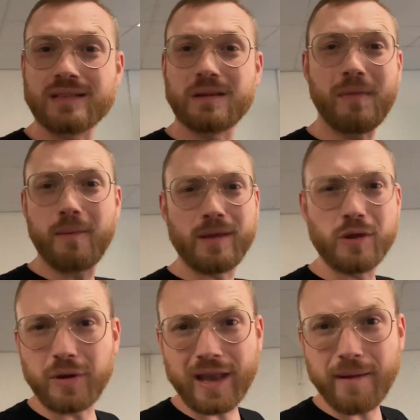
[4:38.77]
that maybe you
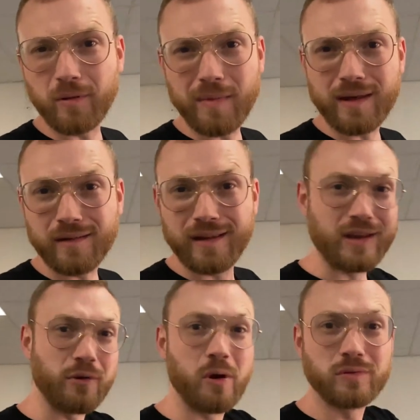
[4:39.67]
can implement in
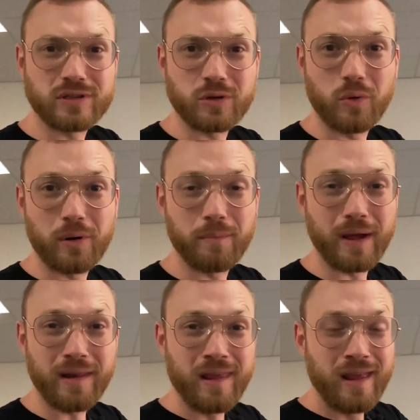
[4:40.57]
your own store.
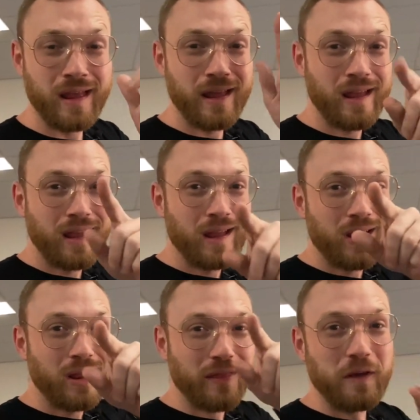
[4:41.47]
But
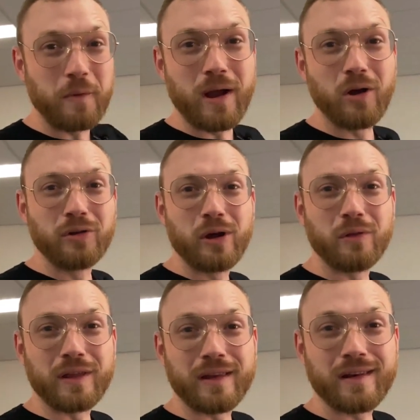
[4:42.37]
I think we all know
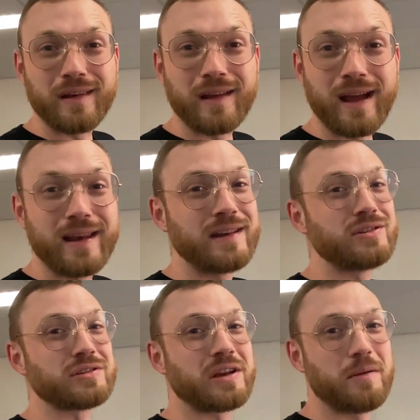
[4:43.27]
that I didn't
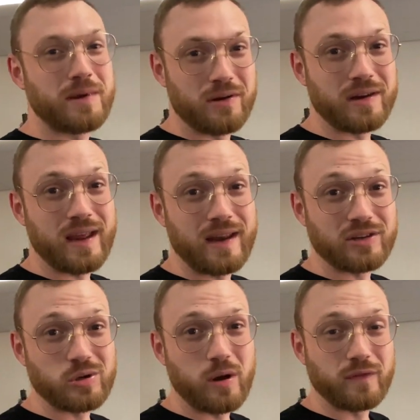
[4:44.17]
just come here today to
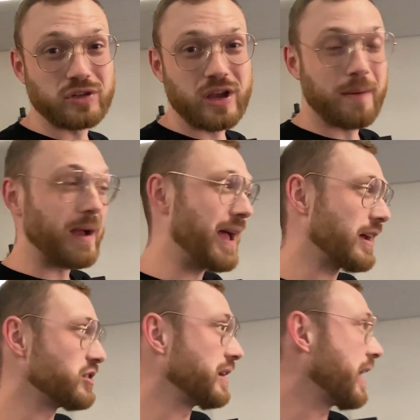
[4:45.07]
show off a shop. I
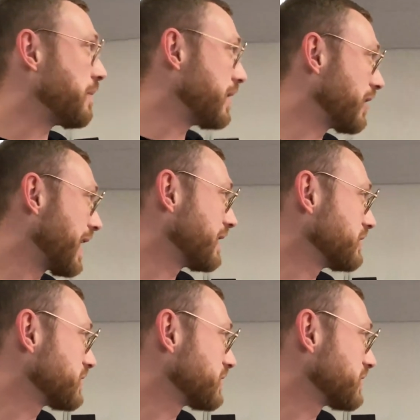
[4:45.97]
actually came here to answer some